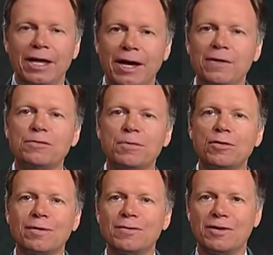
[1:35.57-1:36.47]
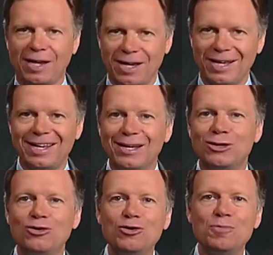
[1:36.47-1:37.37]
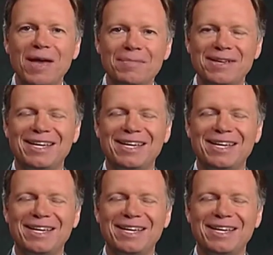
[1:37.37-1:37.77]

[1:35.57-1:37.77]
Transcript: On this program today, you may be